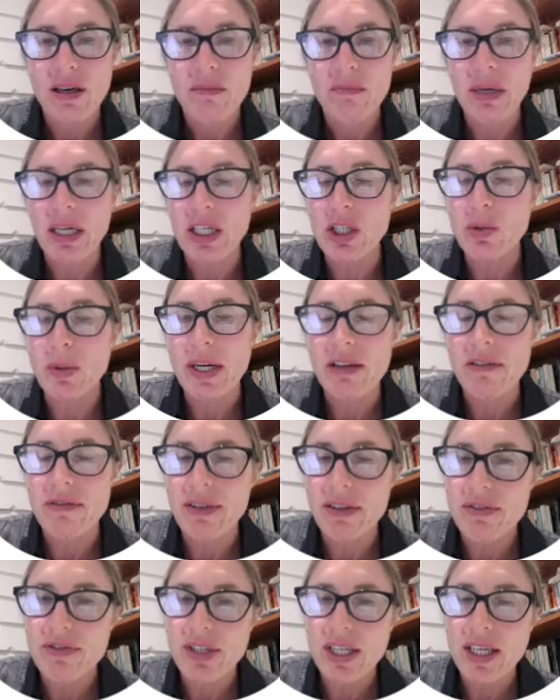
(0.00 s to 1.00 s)
by
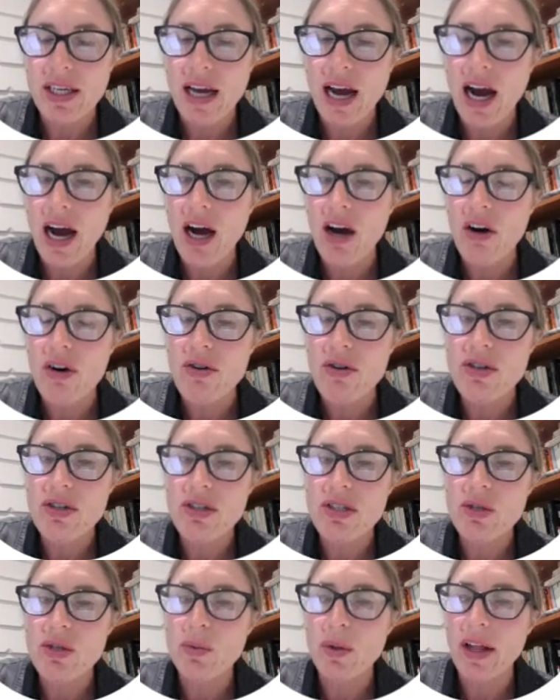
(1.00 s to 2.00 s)
2050 our
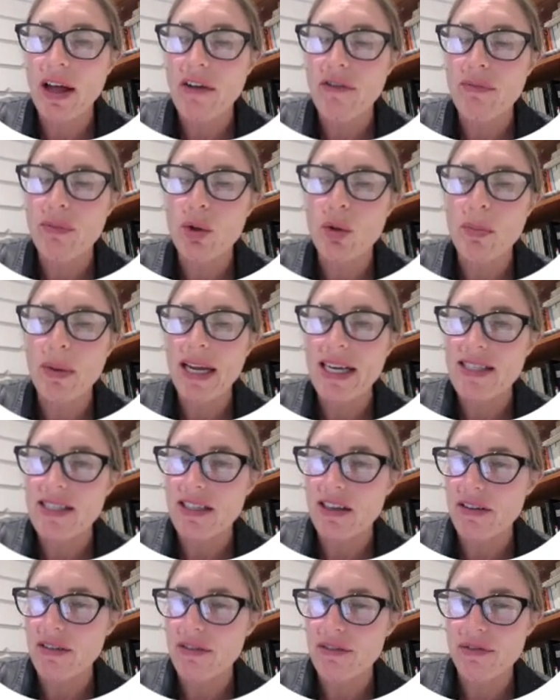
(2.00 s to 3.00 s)
oceans will have more
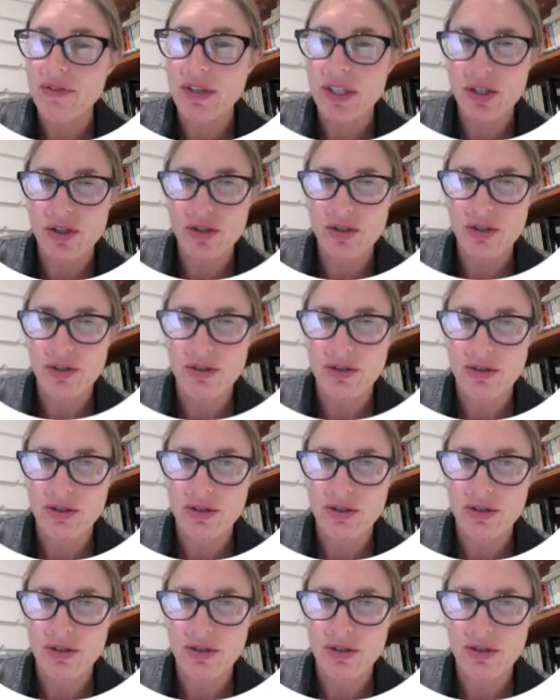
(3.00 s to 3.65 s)
plastic than fish,